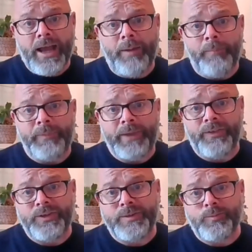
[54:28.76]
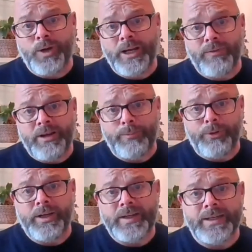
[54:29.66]
And there's some really, really
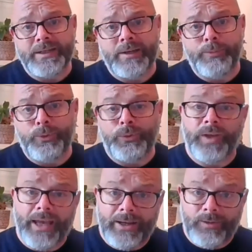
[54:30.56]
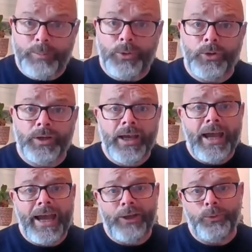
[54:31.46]
brilliant examples in the book,
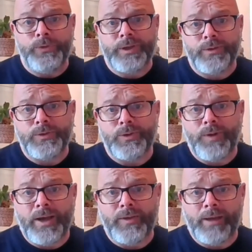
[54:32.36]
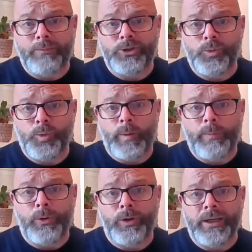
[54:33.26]
and also sort of like that I'm sure will be
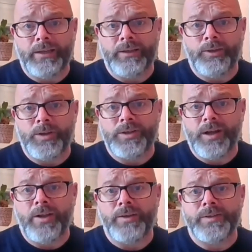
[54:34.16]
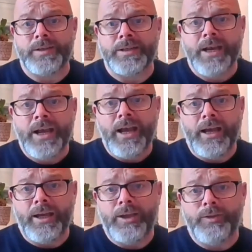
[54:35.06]
put in the question and answers
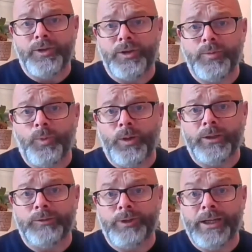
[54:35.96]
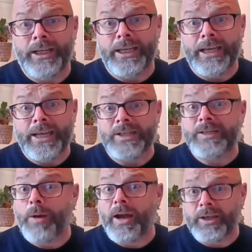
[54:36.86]
that will really
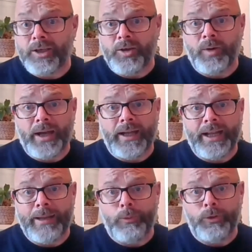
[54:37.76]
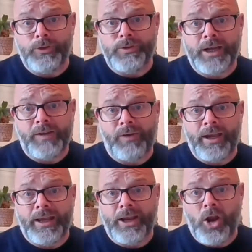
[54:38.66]
inspire you and enable you to kind of
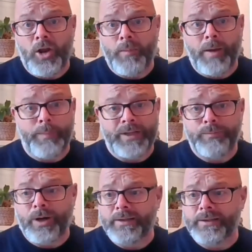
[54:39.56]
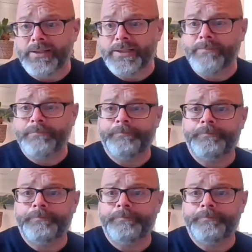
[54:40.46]
like learn about best practice.